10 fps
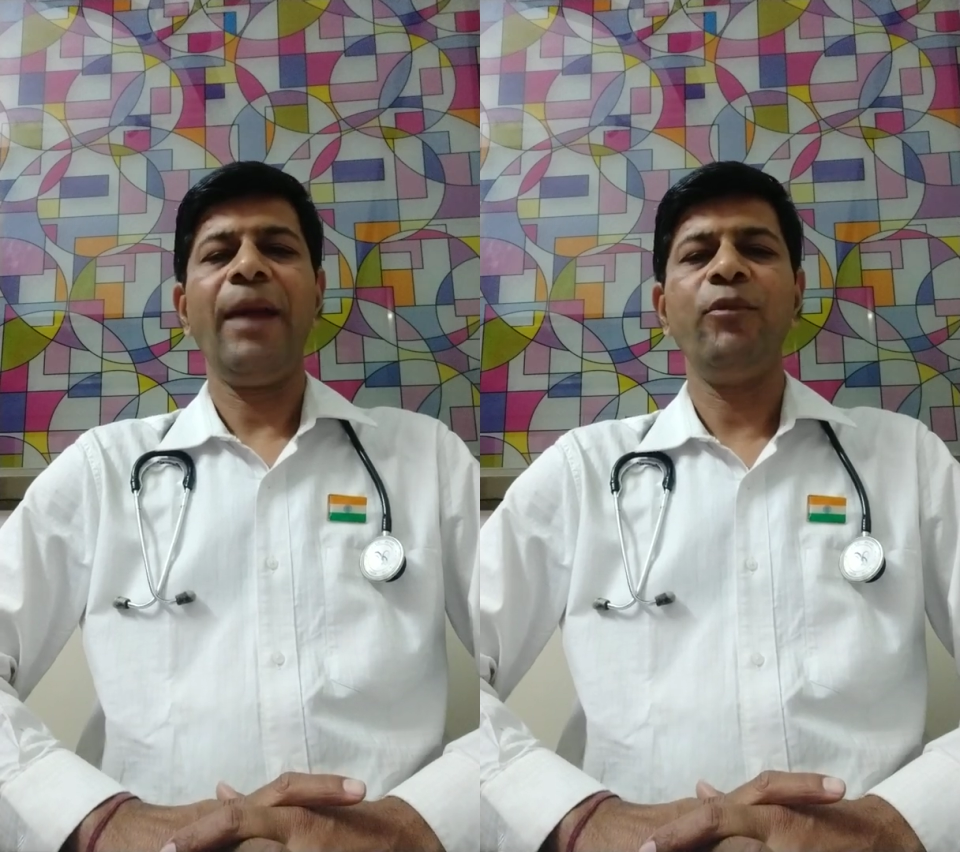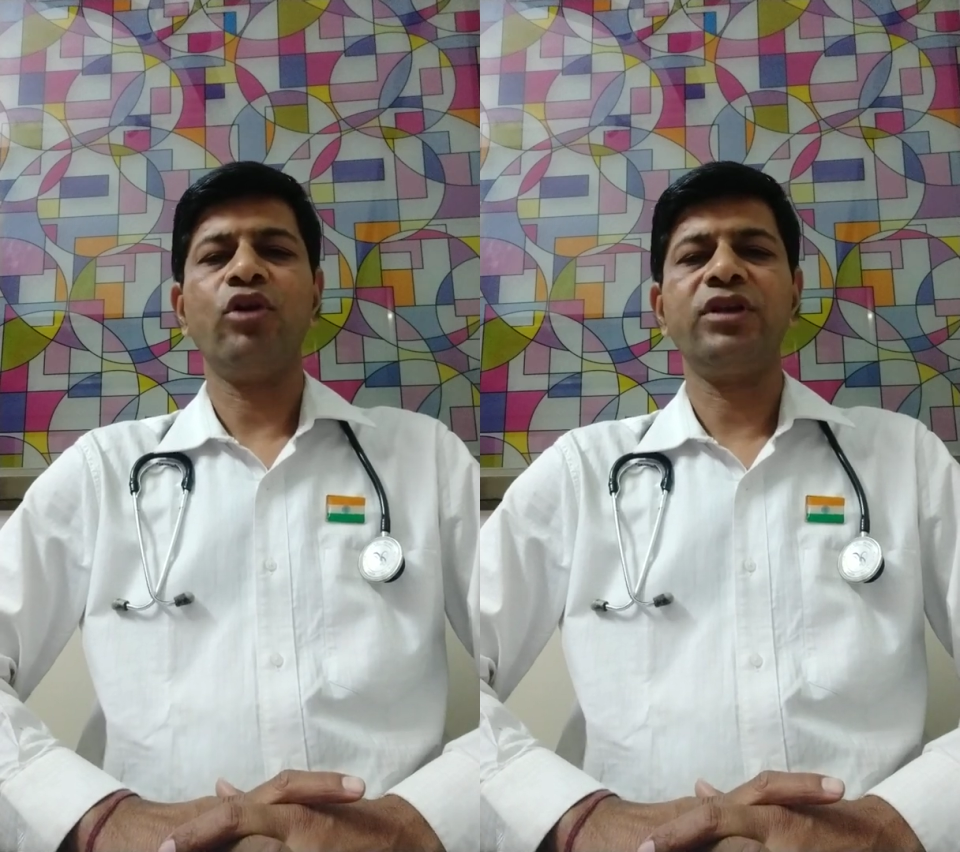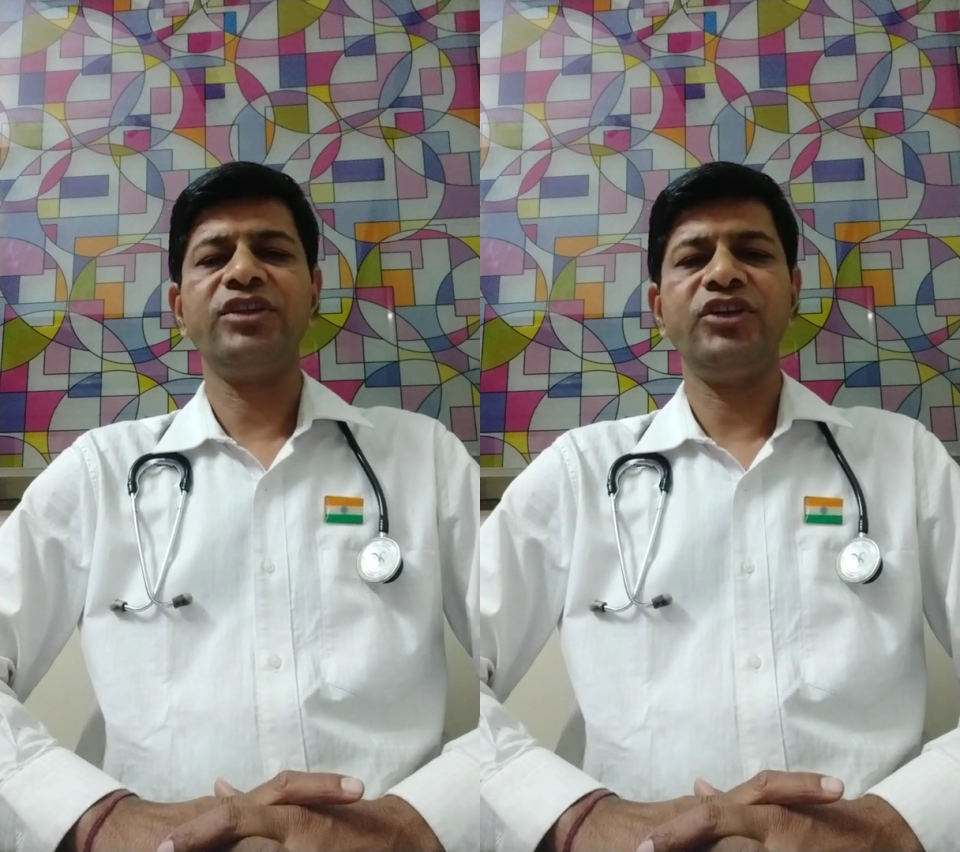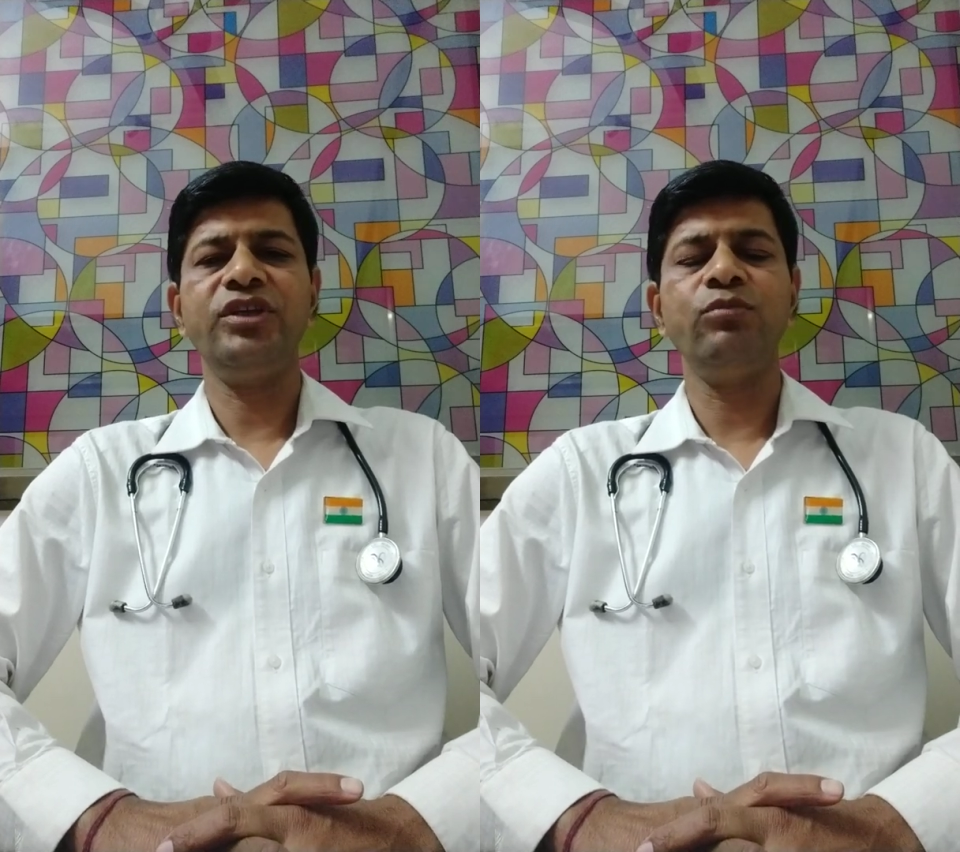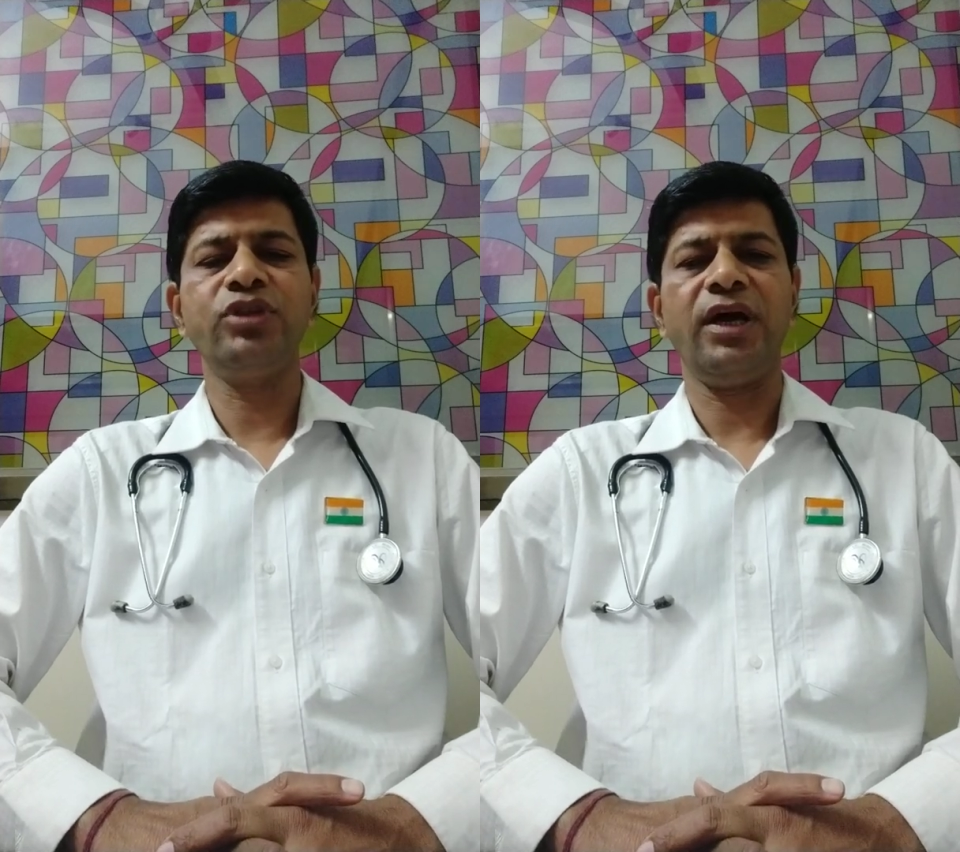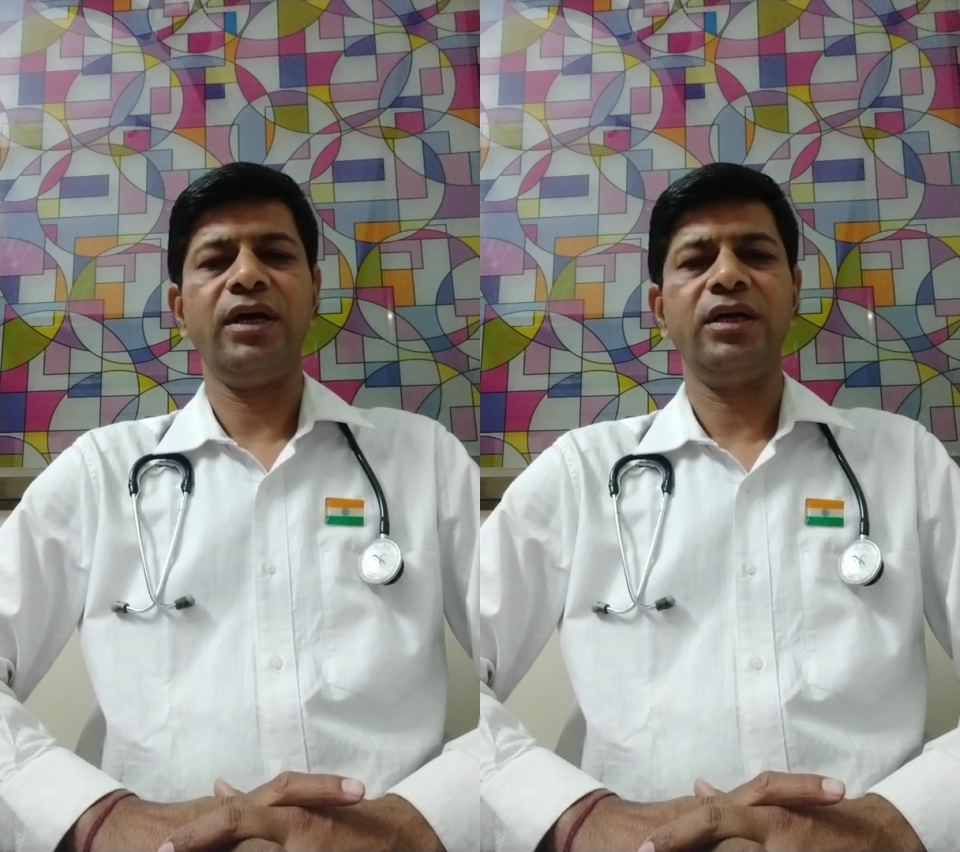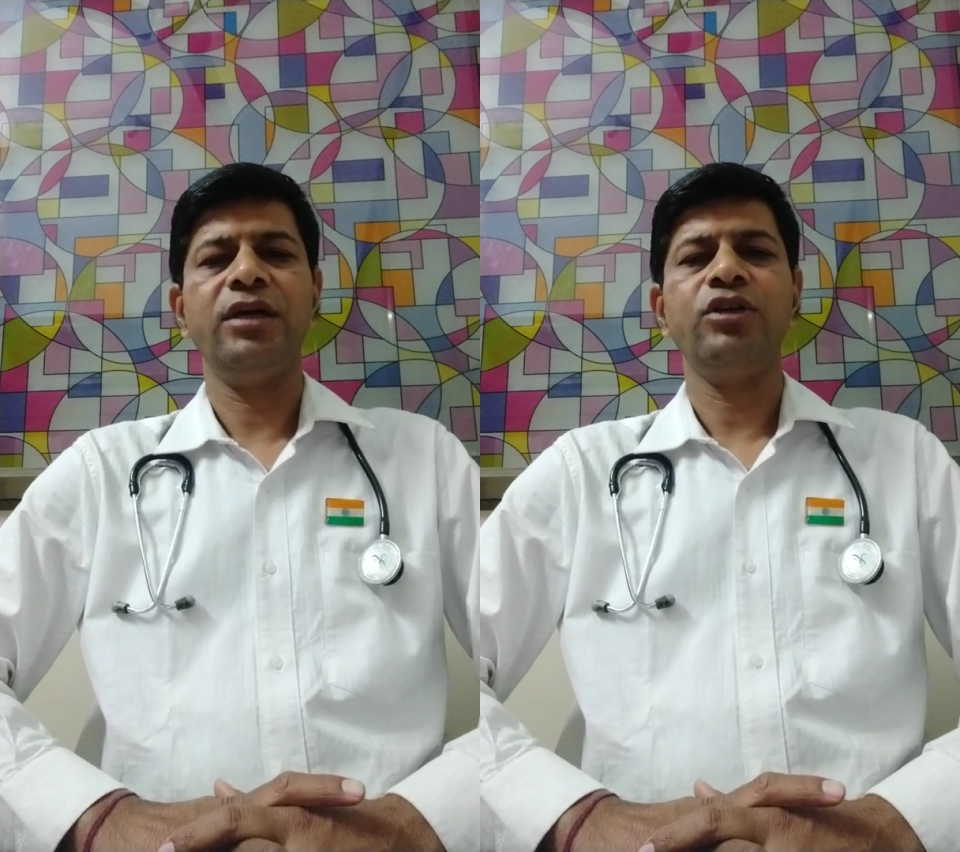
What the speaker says: am Dr. SACHIN MUTHA.